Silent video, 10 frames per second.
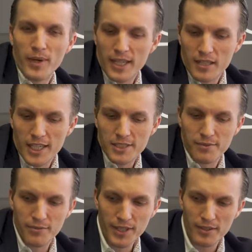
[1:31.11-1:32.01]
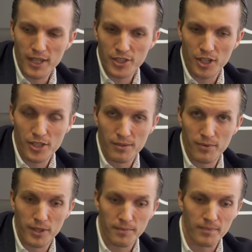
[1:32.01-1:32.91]
away to clients for free, they're not charging
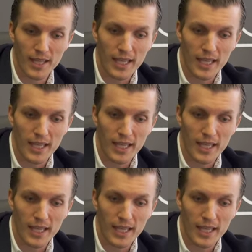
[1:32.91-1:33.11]
for it.